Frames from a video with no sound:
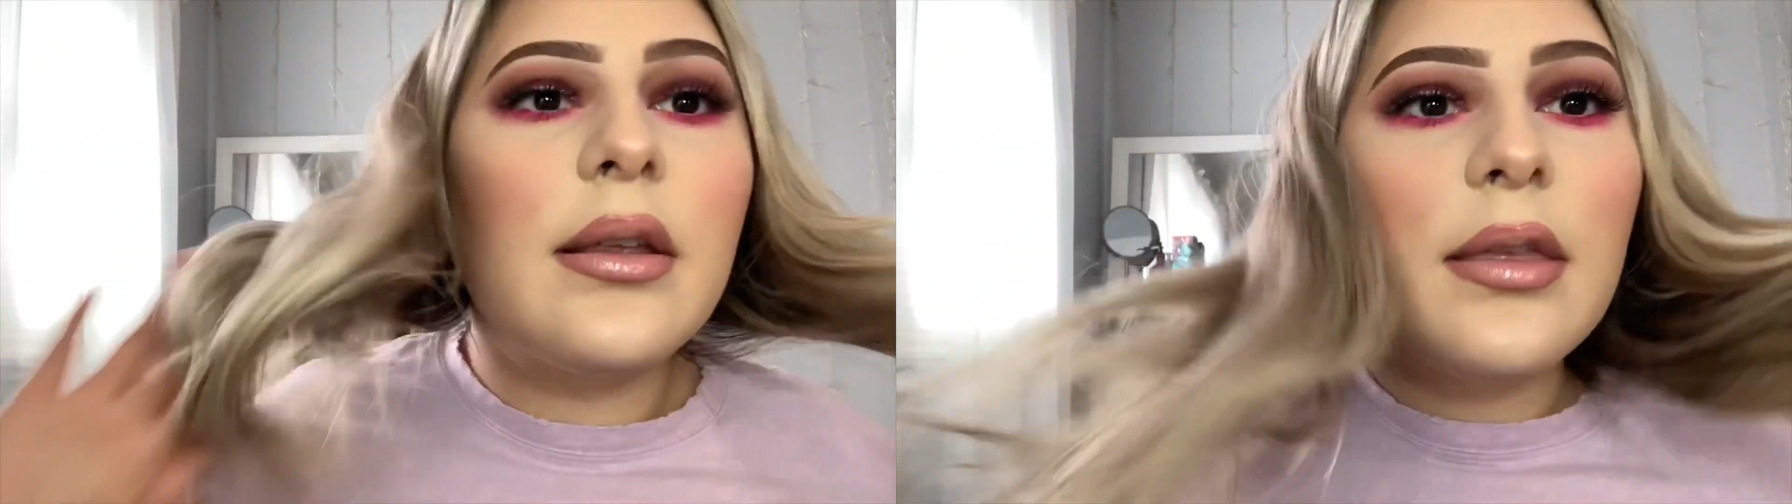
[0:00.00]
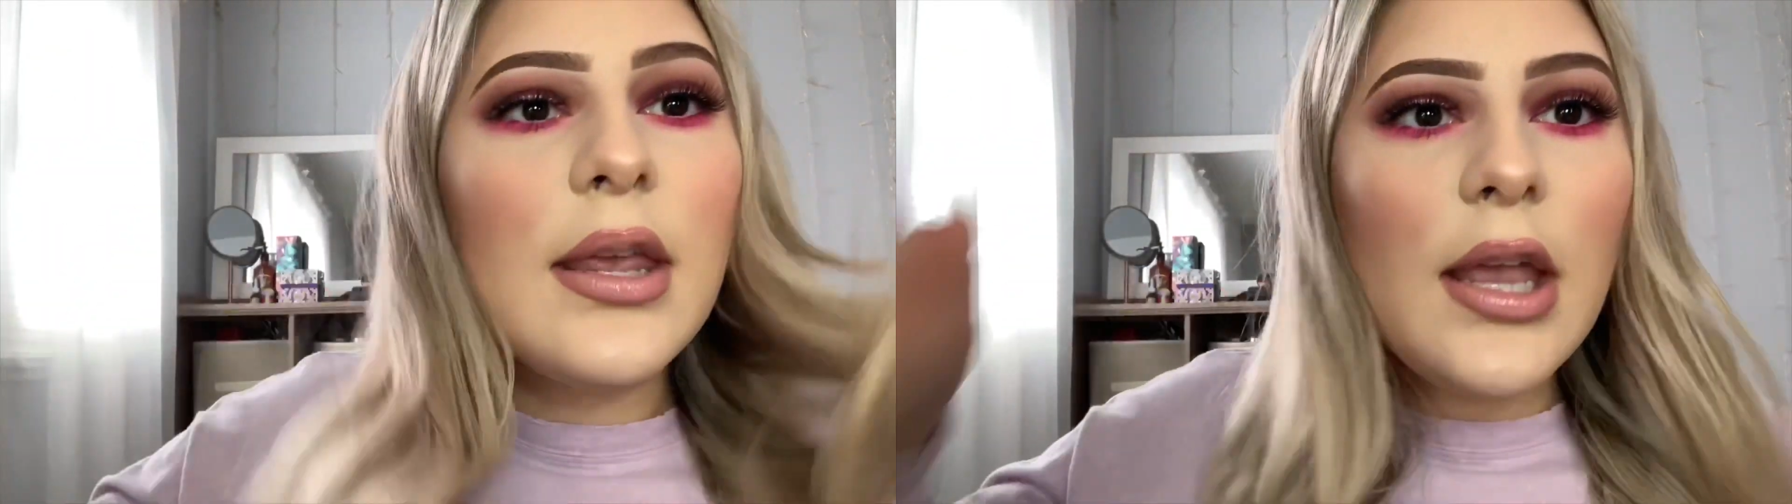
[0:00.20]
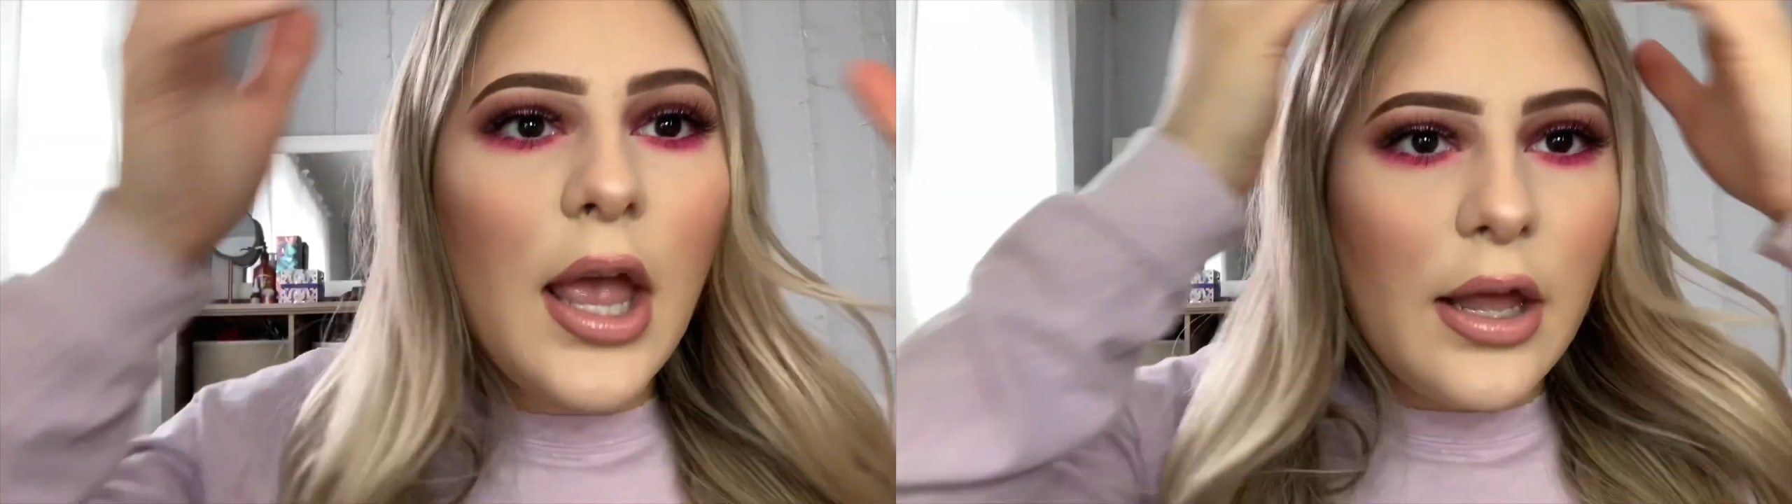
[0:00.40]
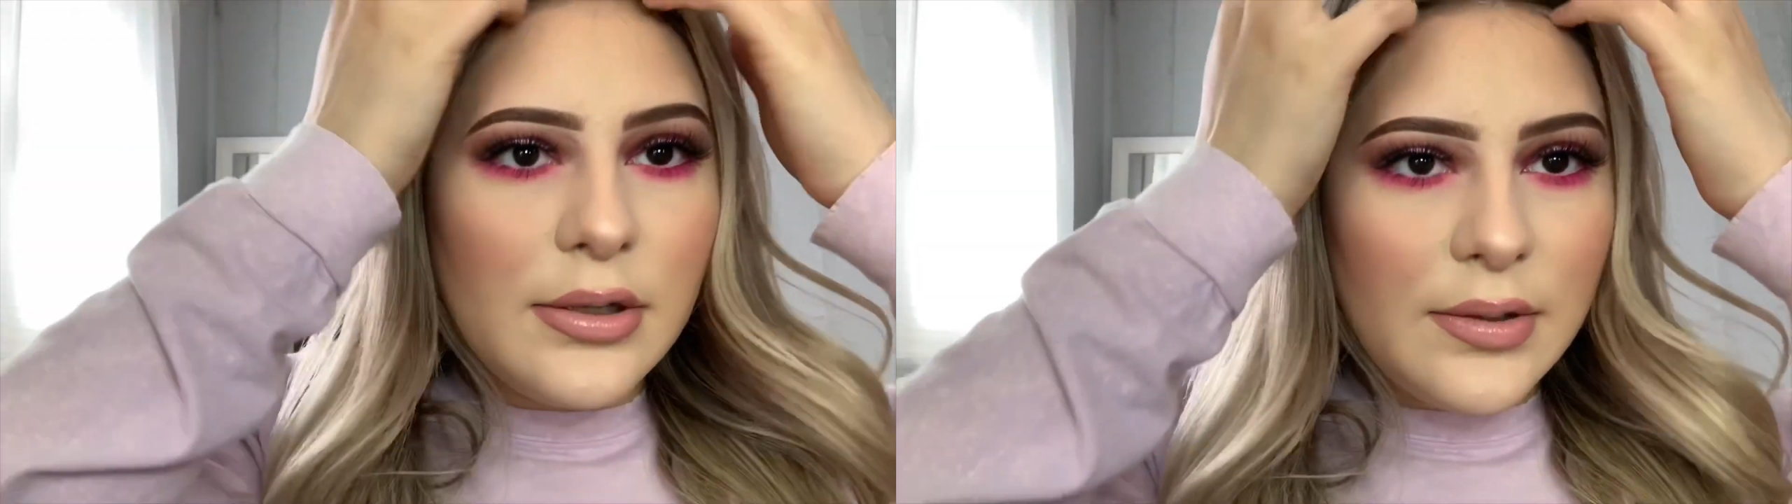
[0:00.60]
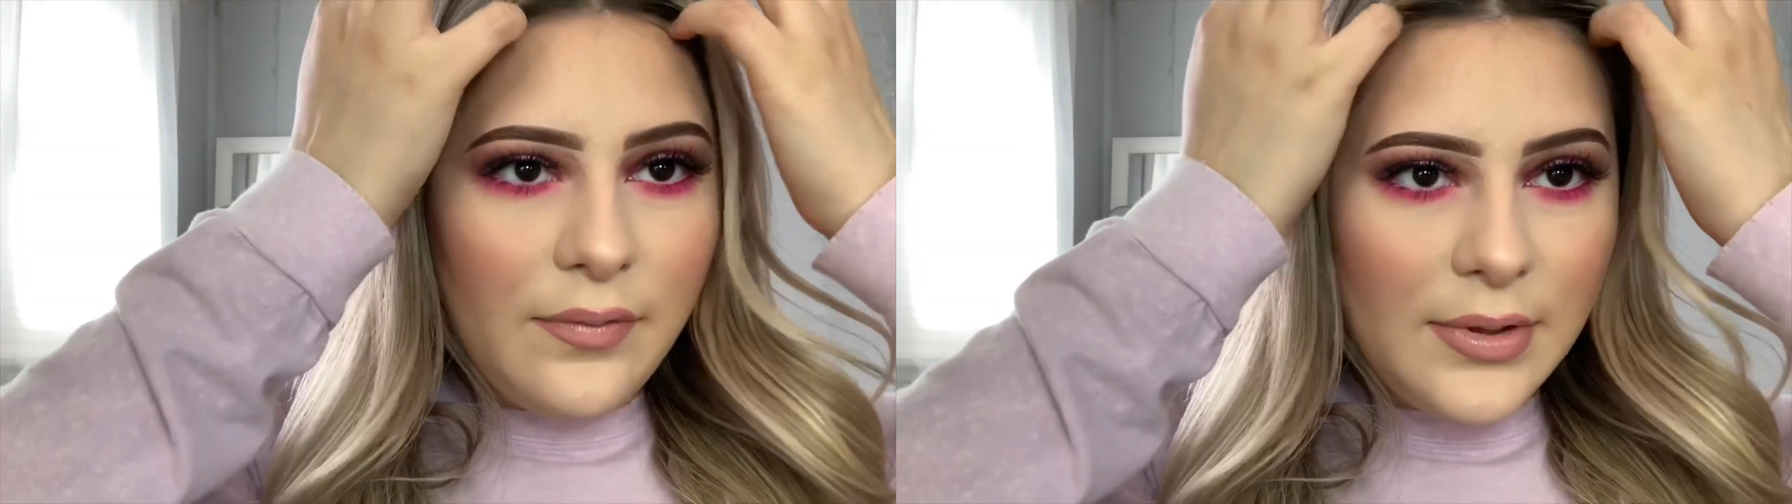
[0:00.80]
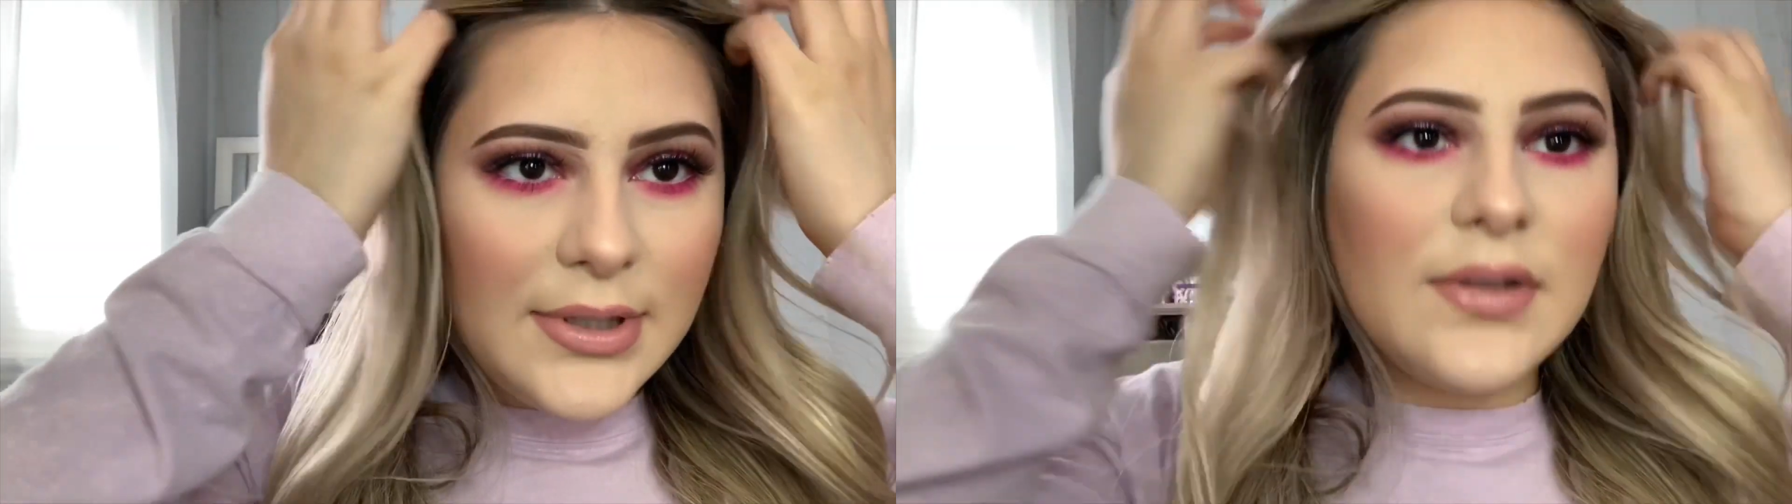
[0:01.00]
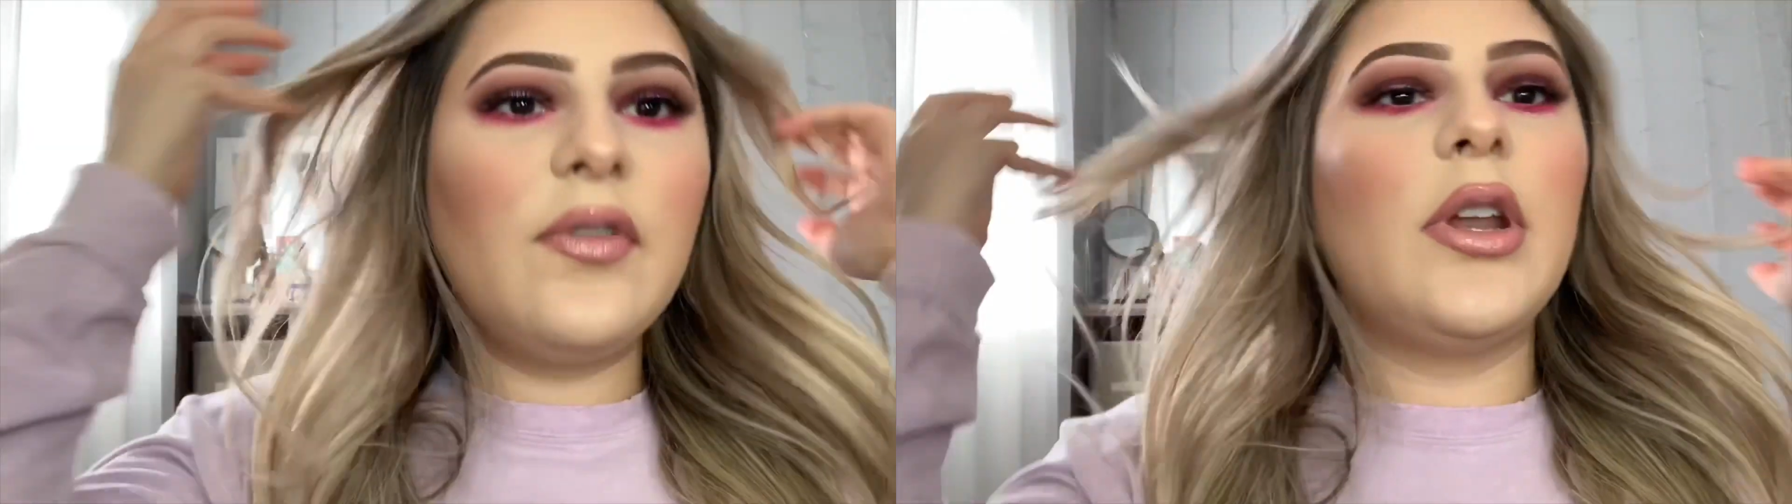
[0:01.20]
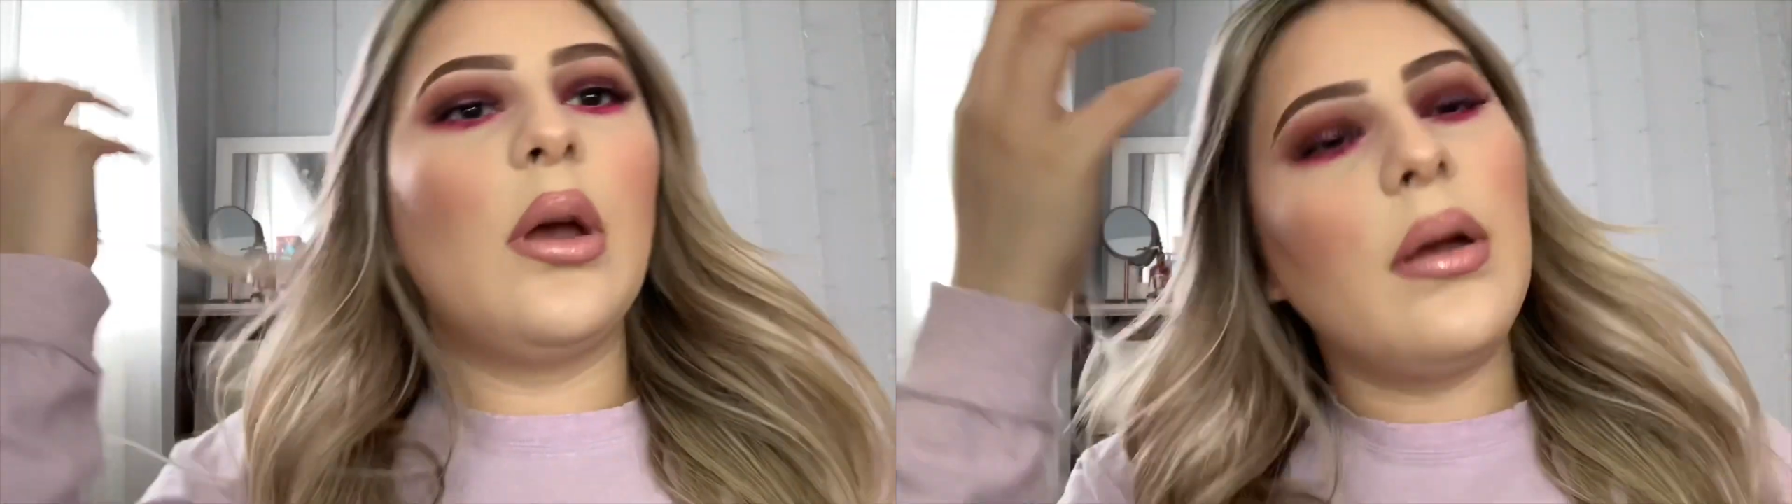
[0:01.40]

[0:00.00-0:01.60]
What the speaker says: the end of this video.